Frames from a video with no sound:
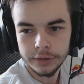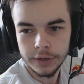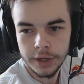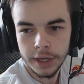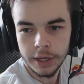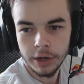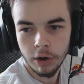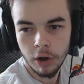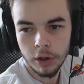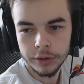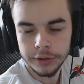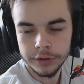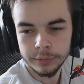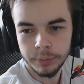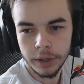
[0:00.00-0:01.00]
to hit all
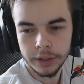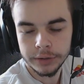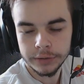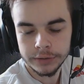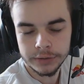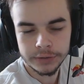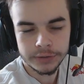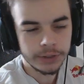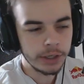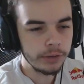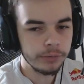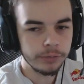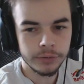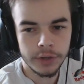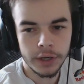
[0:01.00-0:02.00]
these buttons instead
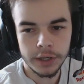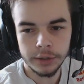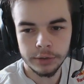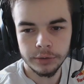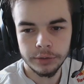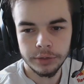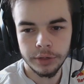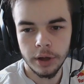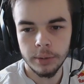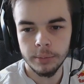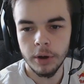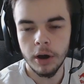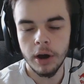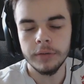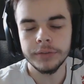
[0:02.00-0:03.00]
of taking your
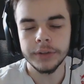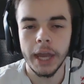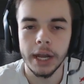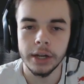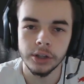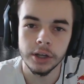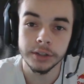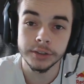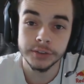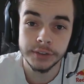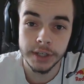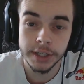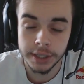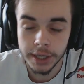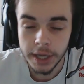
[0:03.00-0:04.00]
thumb off the analog
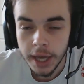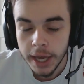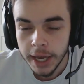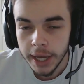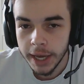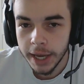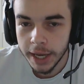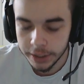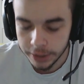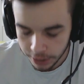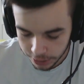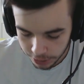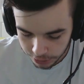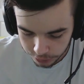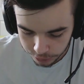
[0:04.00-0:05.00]
stick
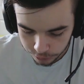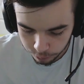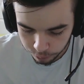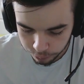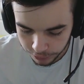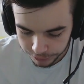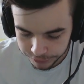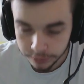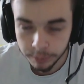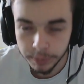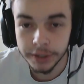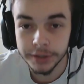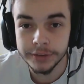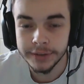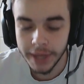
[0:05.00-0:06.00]
and pressing the
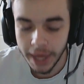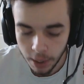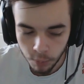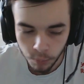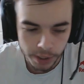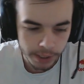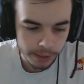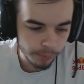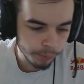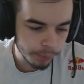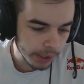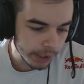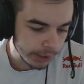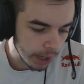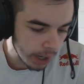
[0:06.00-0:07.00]
buttons that way.
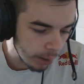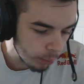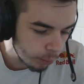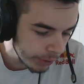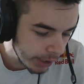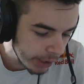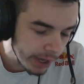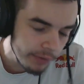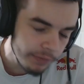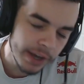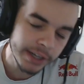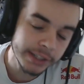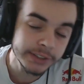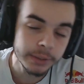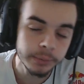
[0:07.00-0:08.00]
But we have
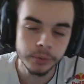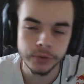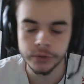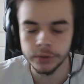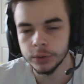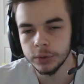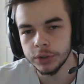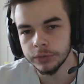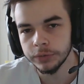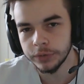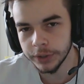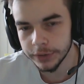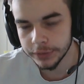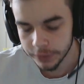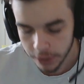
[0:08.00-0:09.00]
had a simple solution
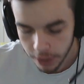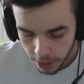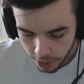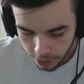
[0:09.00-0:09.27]
for this